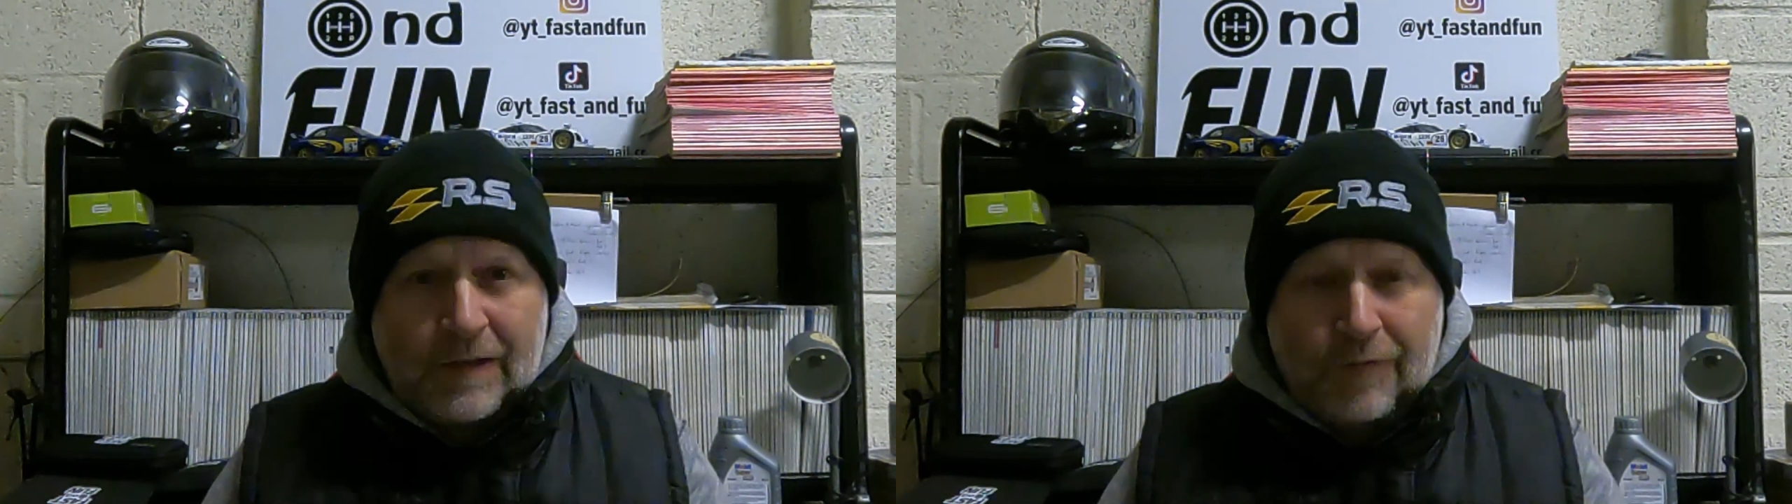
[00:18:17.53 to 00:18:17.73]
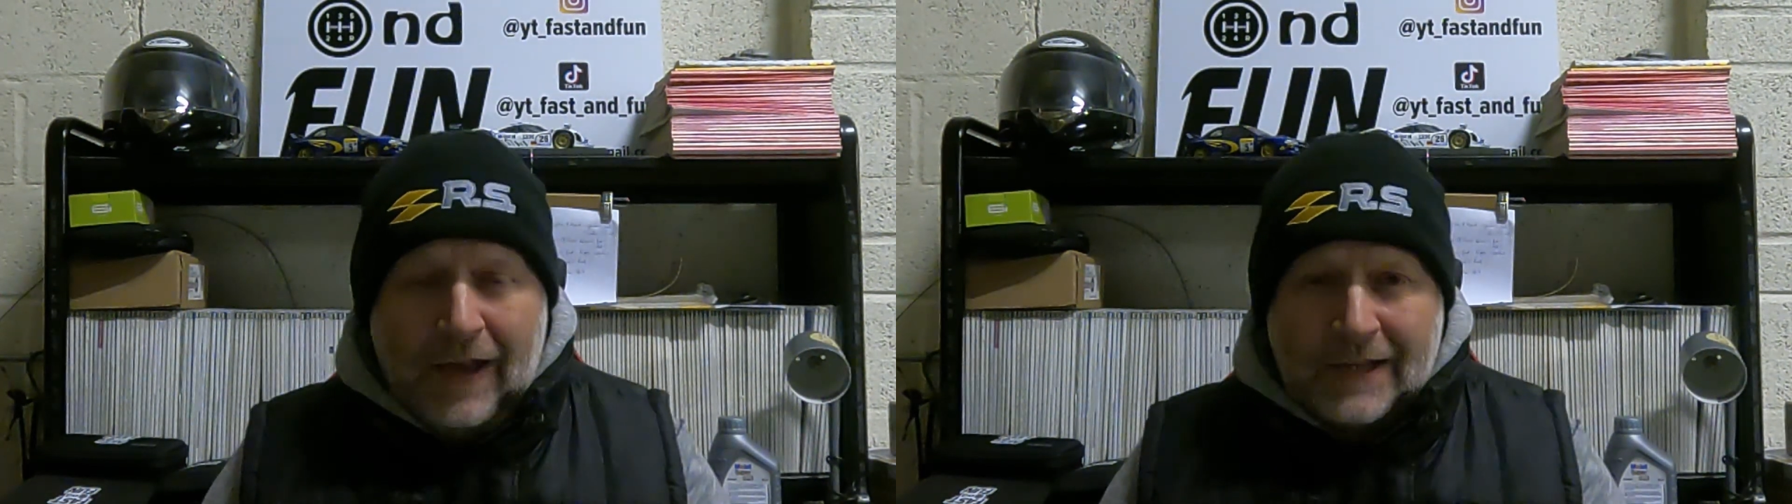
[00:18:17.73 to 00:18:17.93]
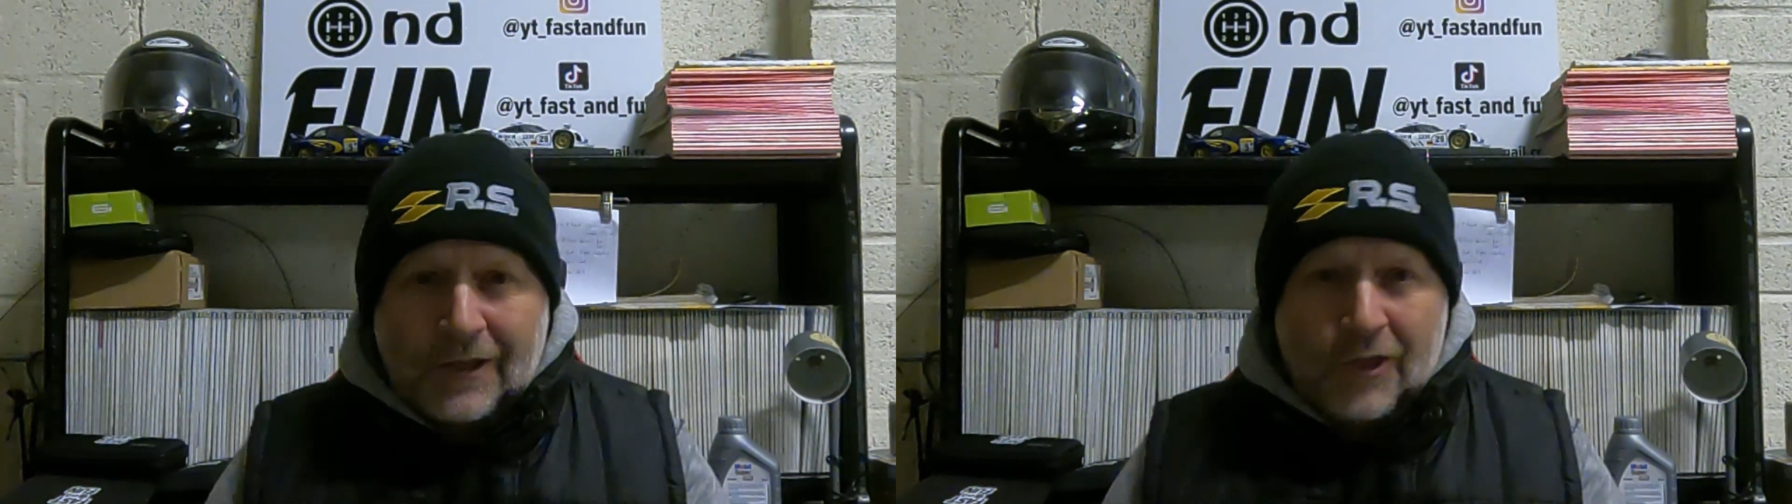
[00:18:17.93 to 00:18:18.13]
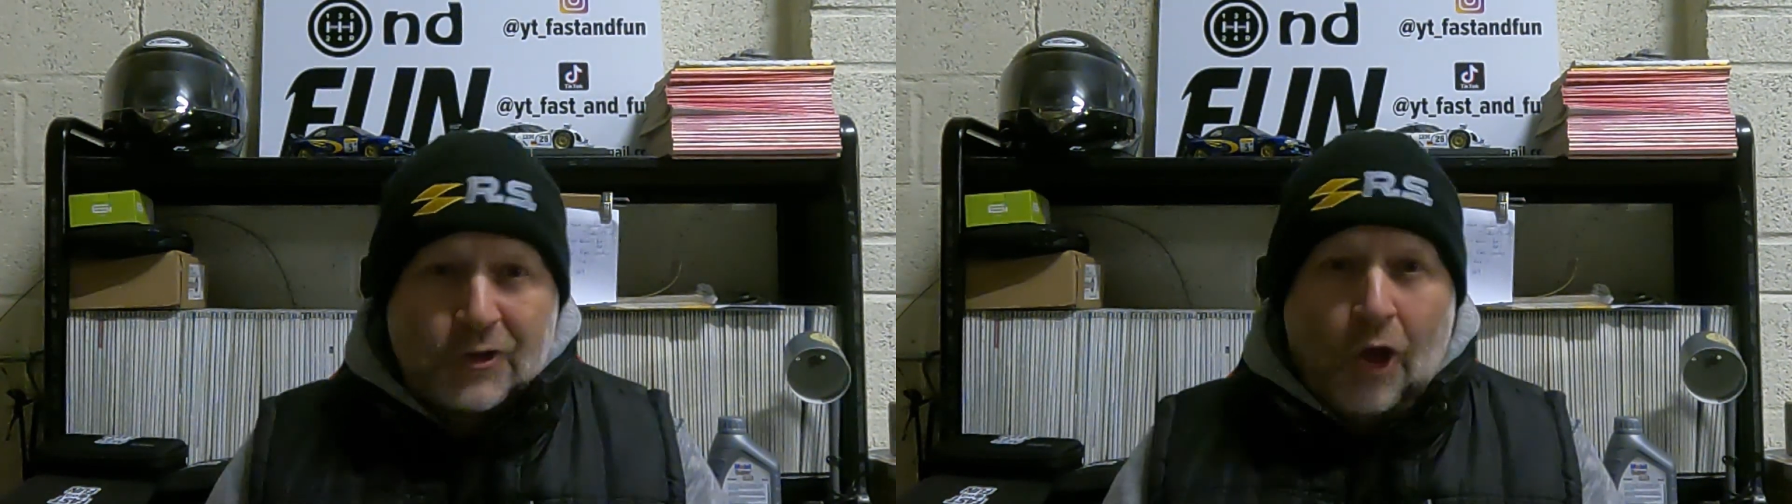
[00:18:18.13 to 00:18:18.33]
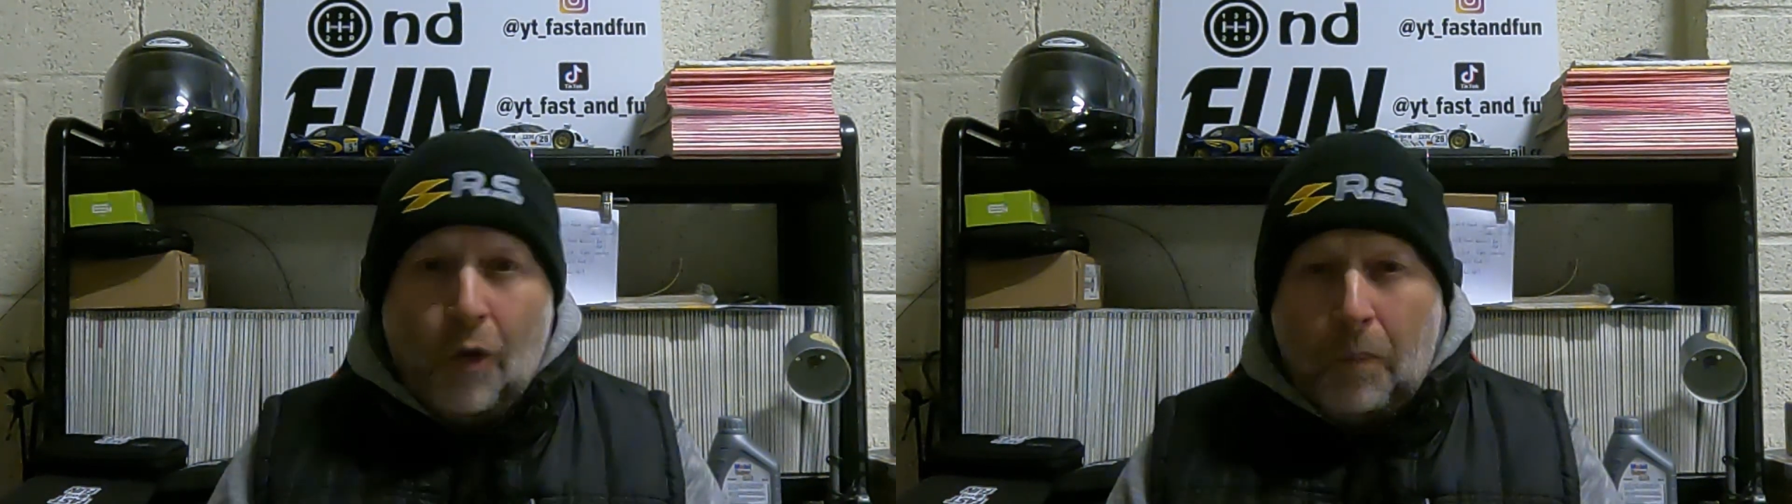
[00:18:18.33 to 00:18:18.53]
In fact,
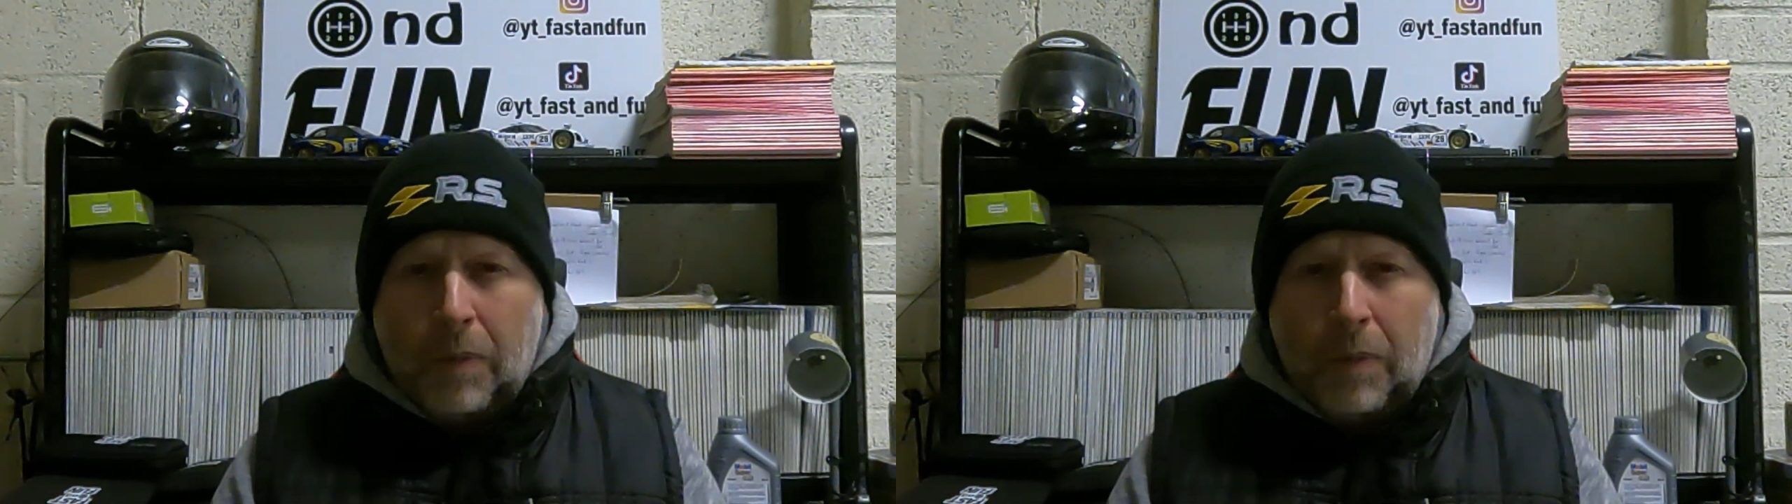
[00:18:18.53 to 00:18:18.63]
there's a whole